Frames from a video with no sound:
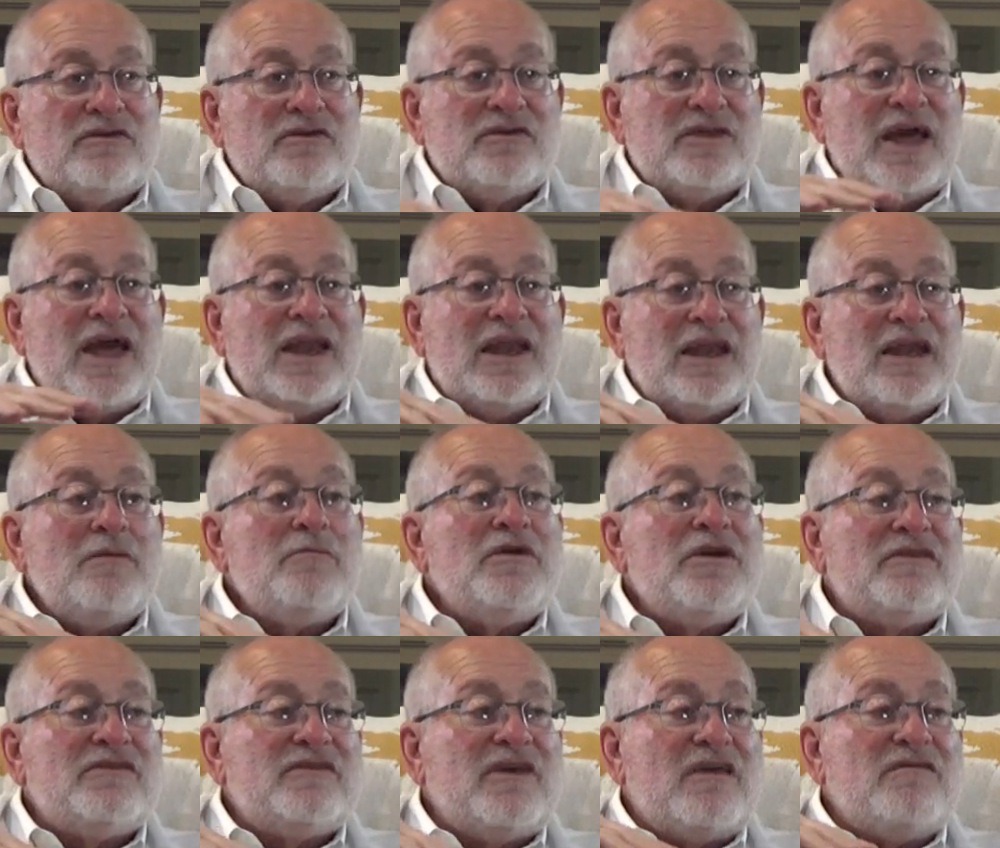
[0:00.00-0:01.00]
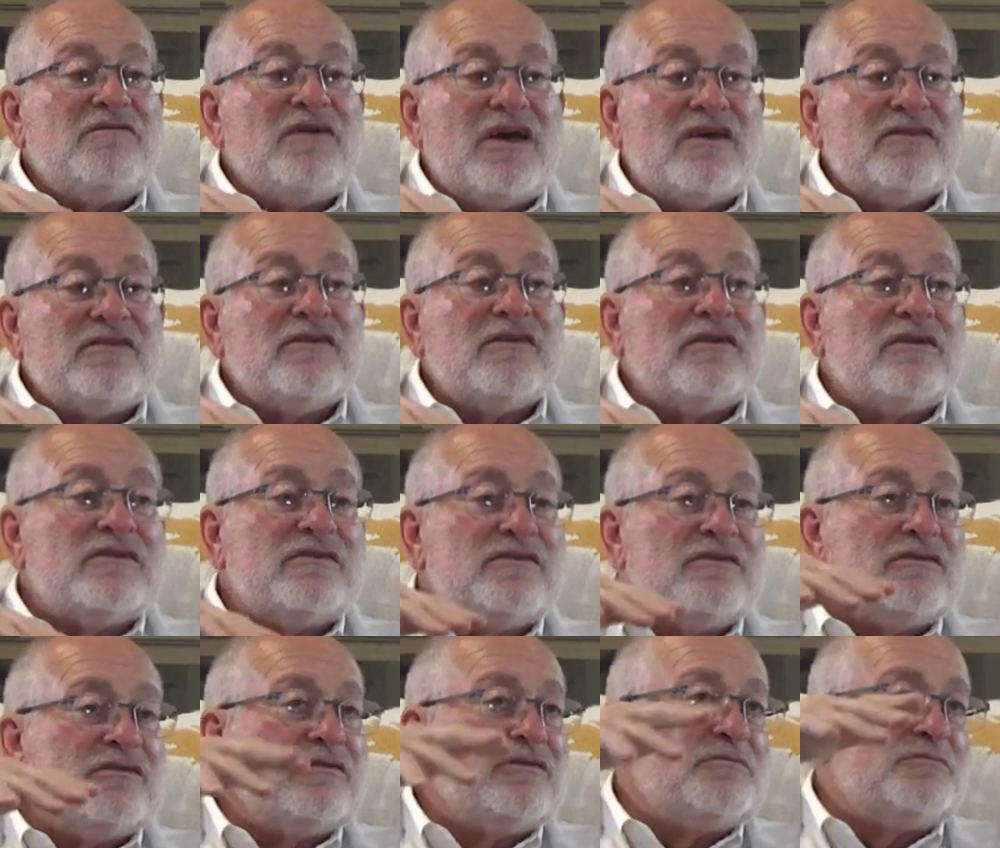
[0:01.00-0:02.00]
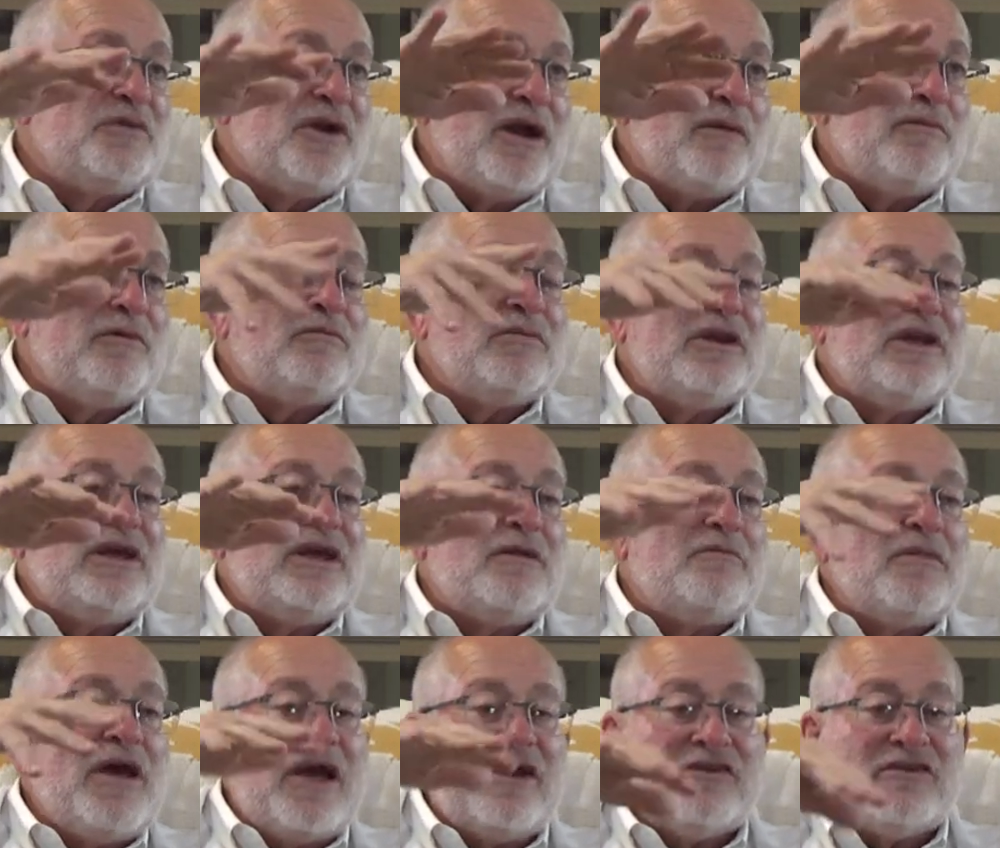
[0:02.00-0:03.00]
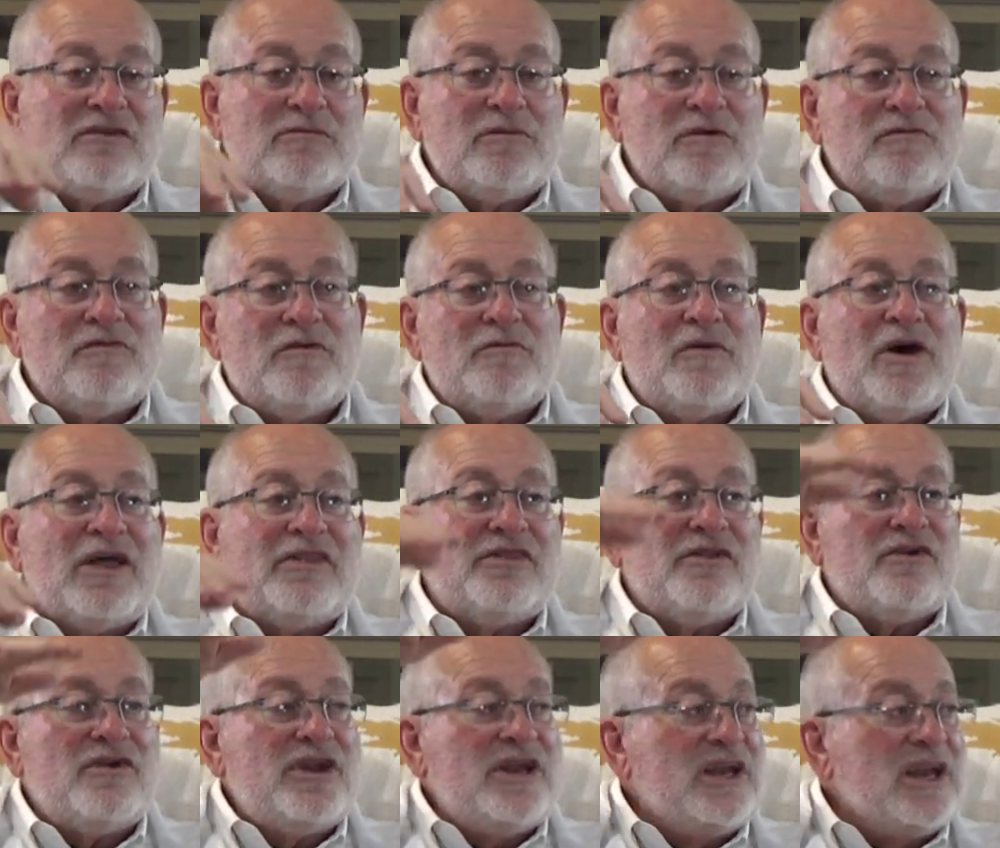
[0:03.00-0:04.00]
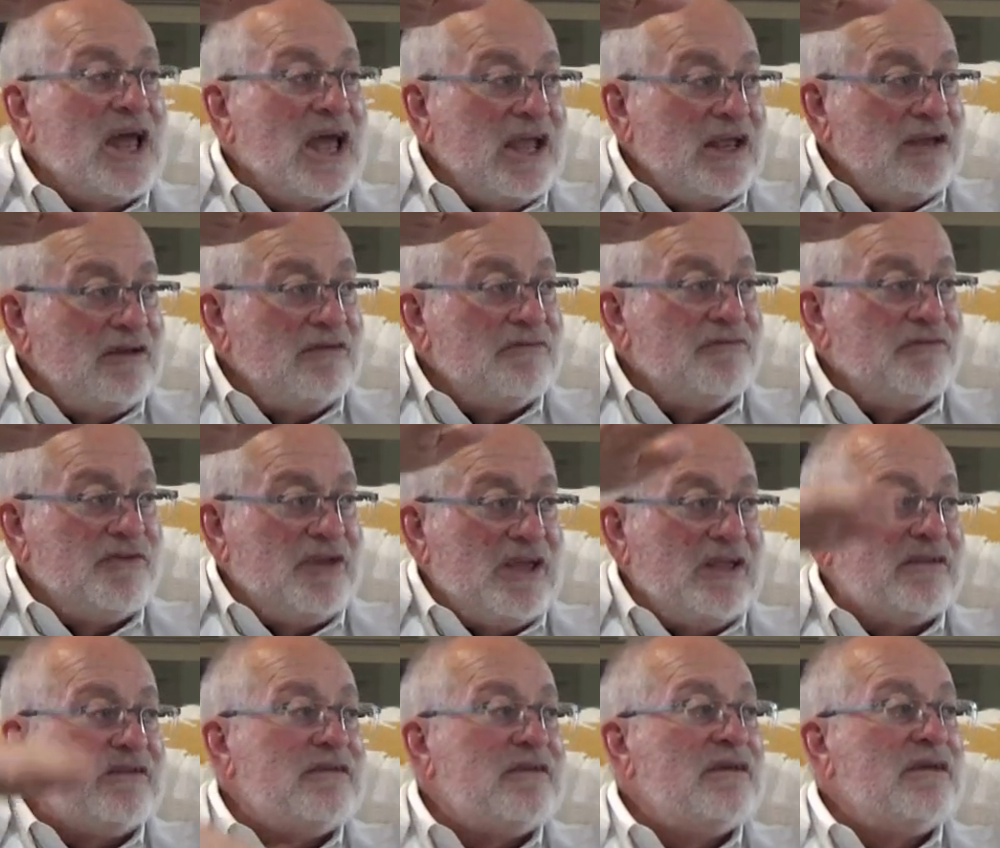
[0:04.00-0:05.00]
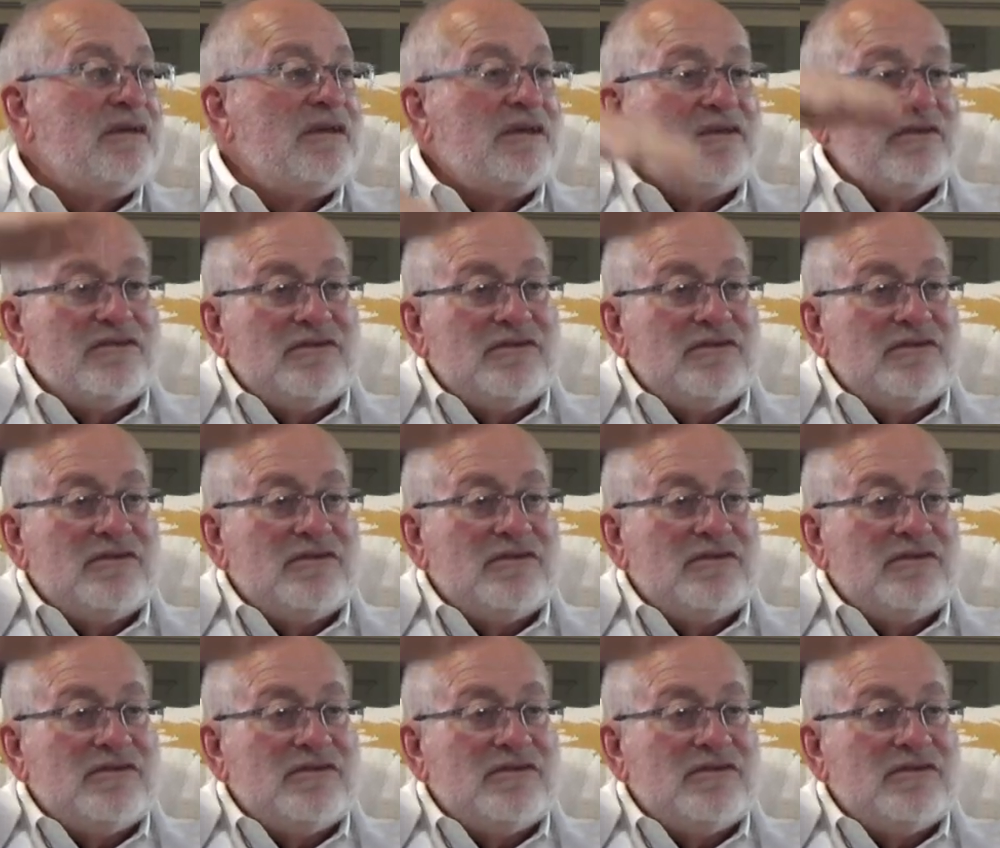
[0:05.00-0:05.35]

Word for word: So that limits a vessel to probably a maximum of about 39 feet.